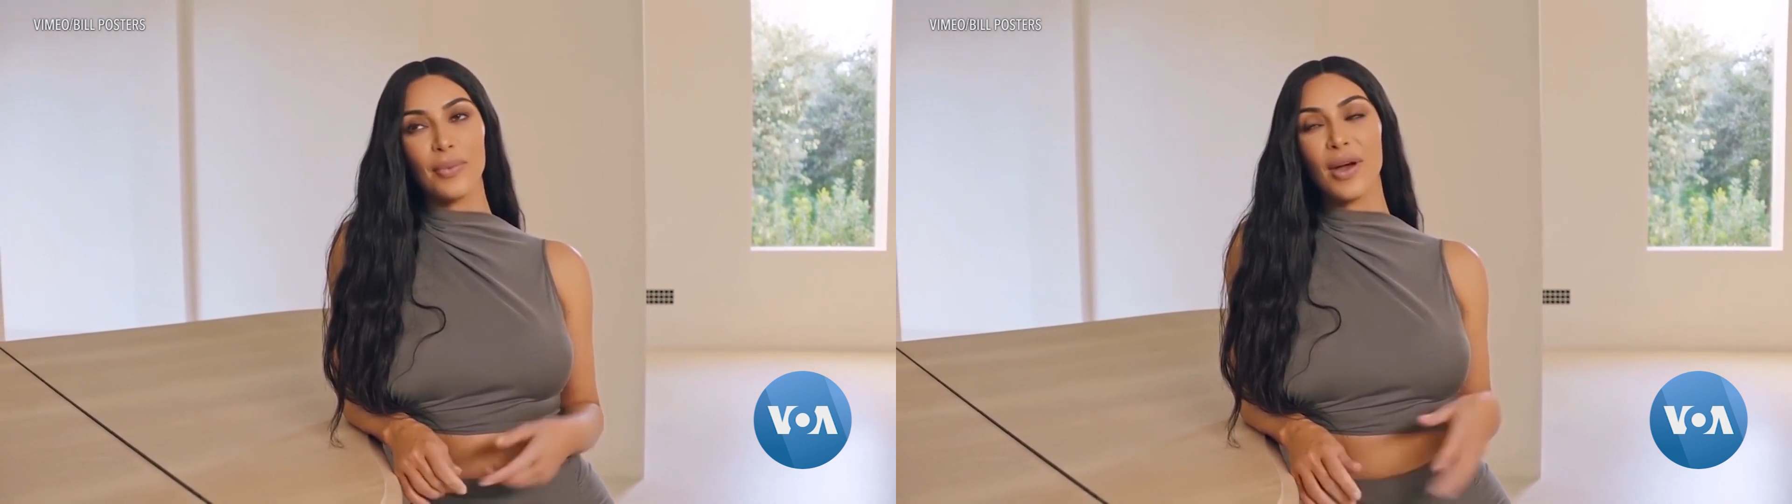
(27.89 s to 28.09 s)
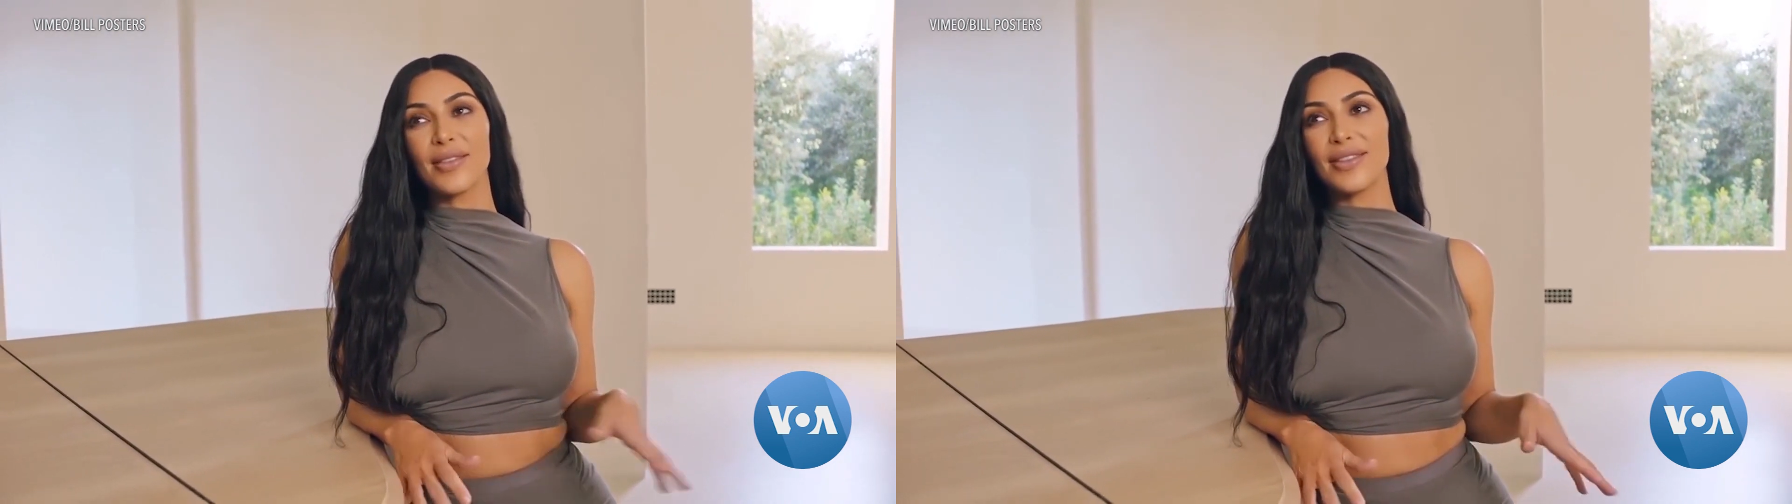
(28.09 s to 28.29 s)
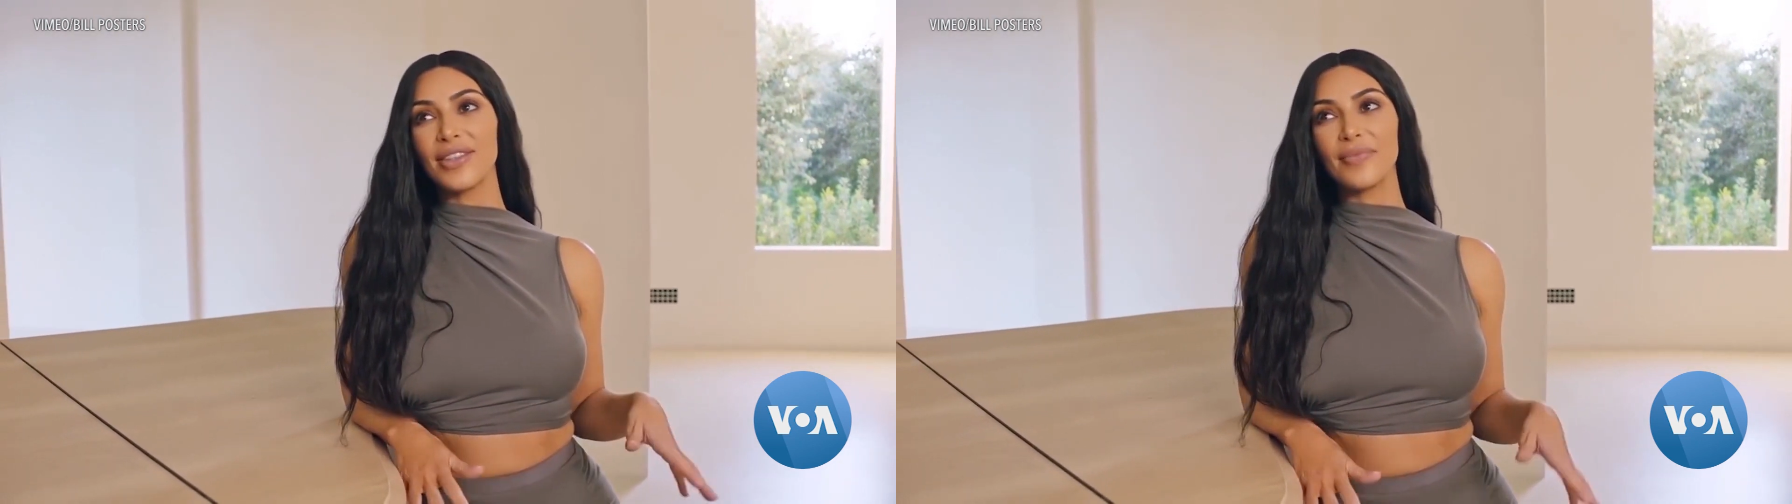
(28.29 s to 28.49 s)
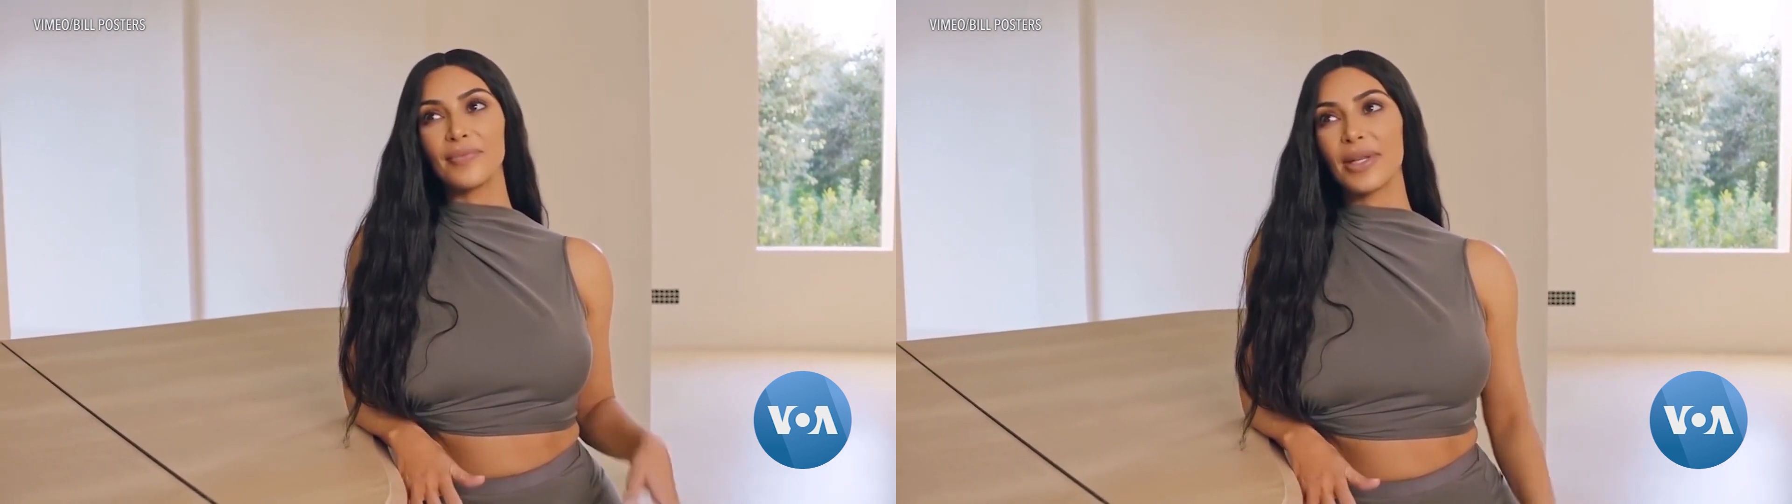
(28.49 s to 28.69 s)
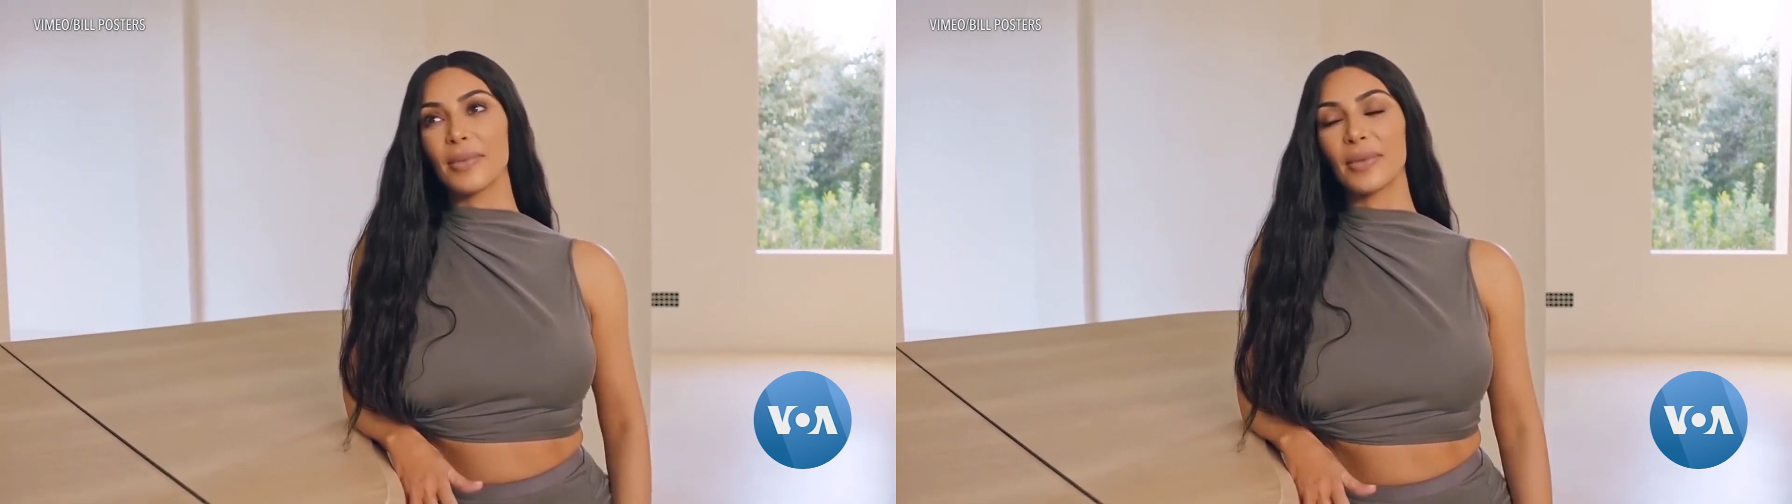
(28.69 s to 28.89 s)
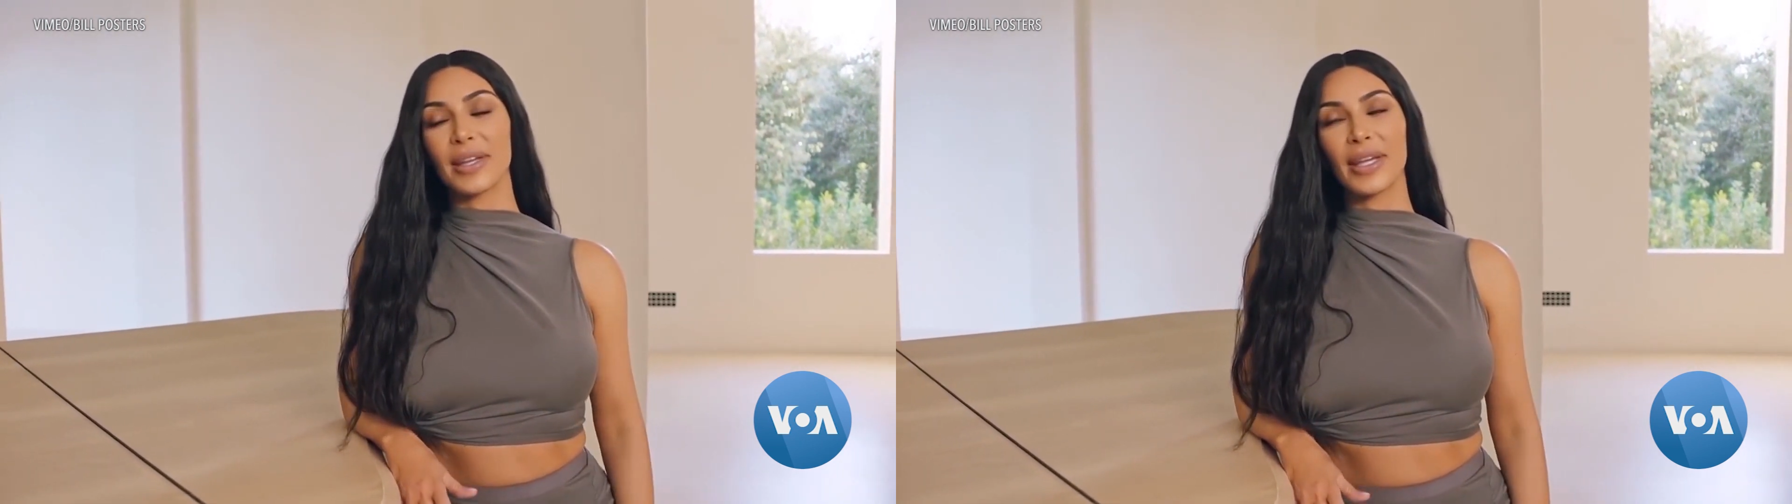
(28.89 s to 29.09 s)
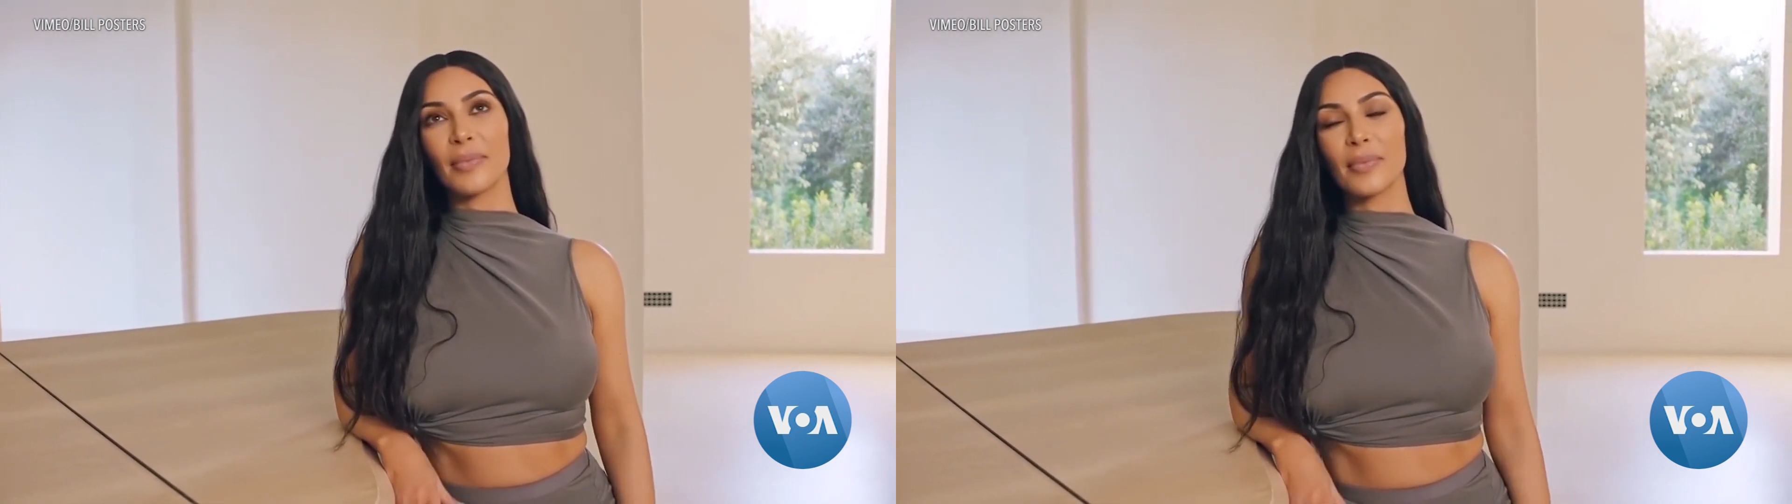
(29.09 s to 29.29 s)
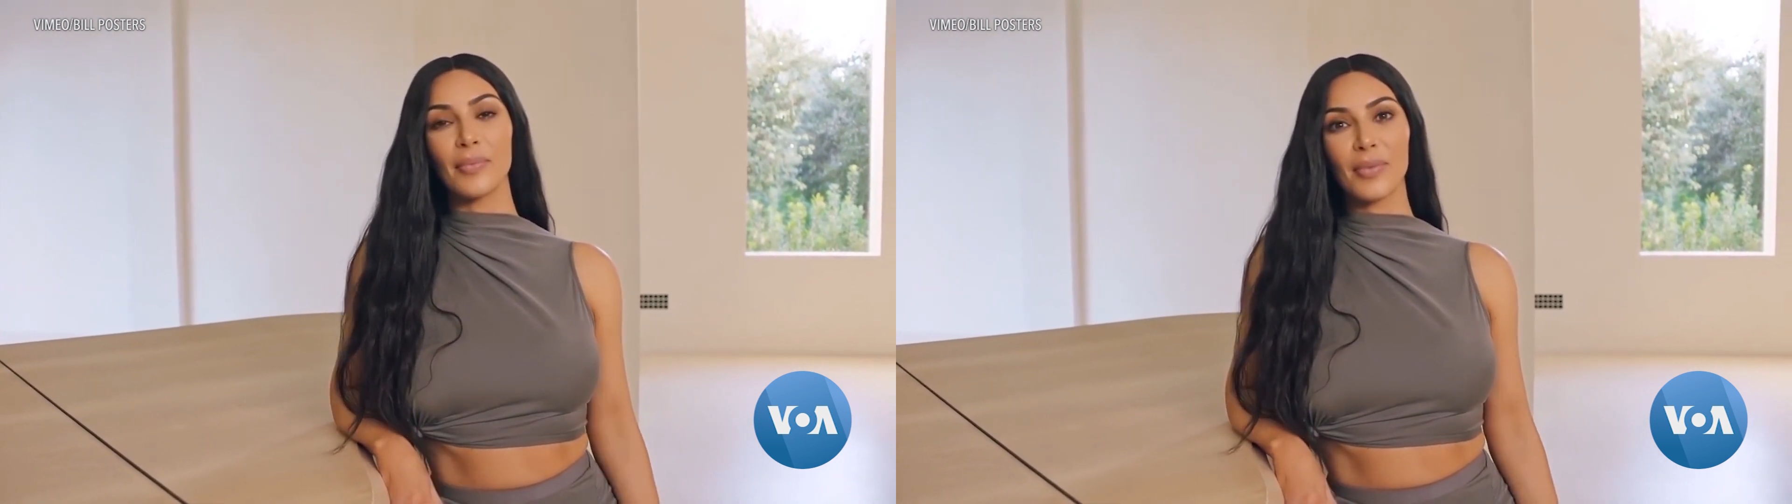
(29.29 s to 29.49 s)
the process of
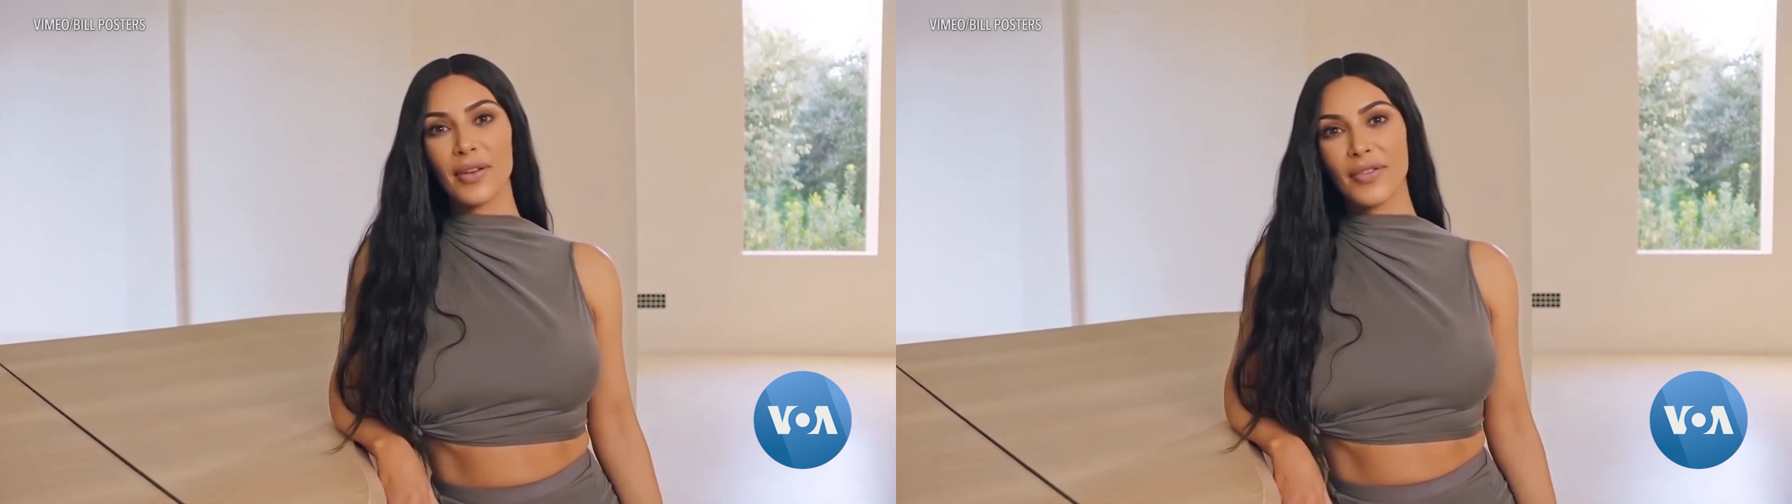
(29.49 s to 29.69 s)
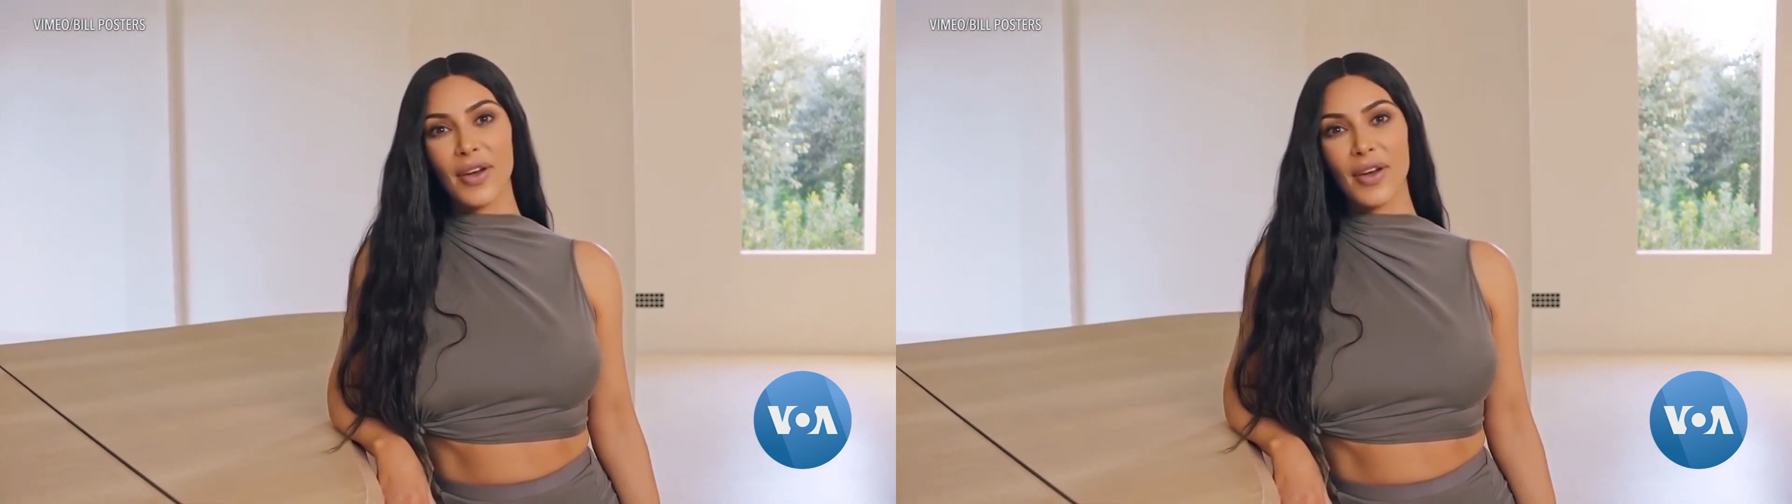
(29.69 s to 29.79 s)
manipulating people.